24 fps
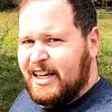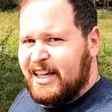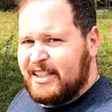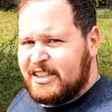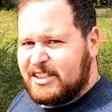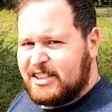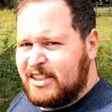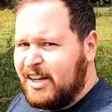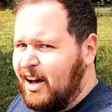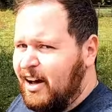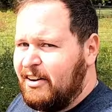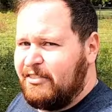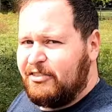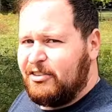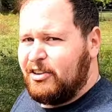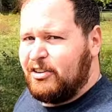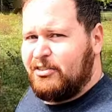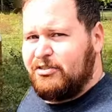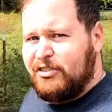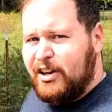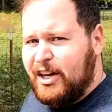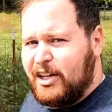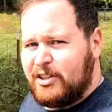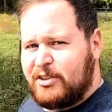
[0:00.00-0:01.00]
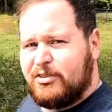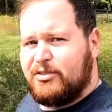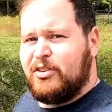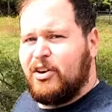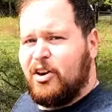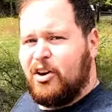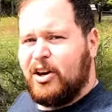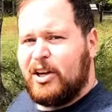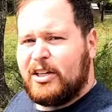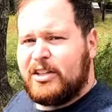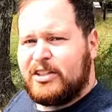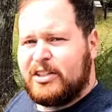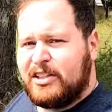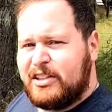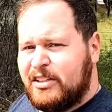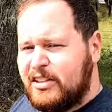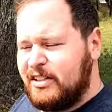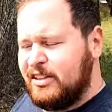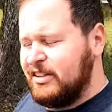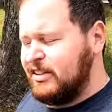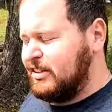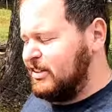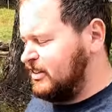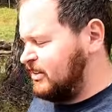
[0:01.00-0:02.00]
it's not for the faint of heart.
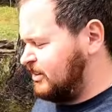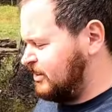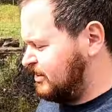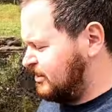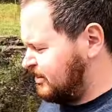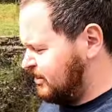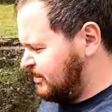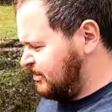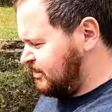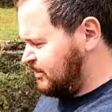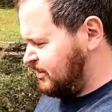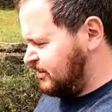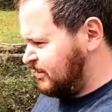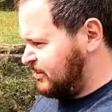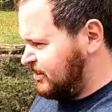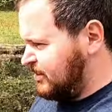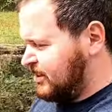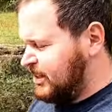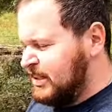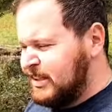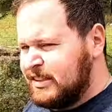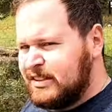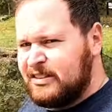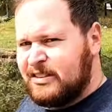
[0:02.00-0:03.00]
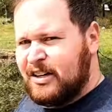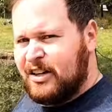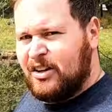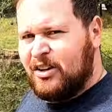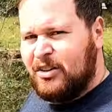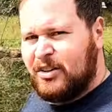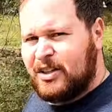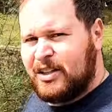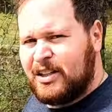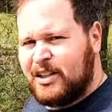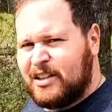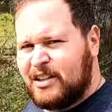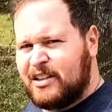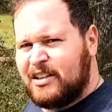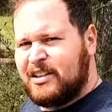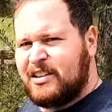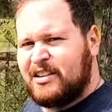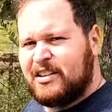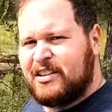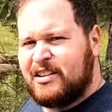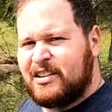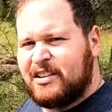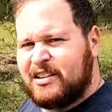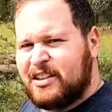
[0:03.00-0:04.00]
So
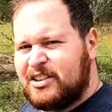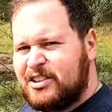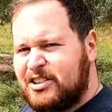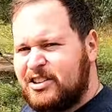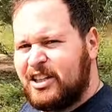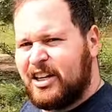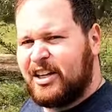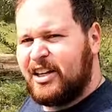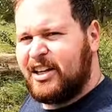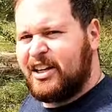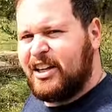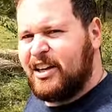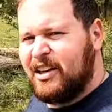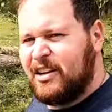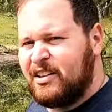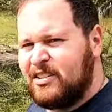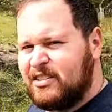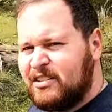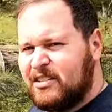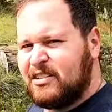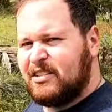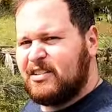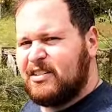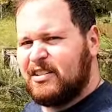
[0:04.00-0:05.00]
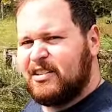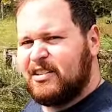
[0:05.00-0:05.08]
let's check it out.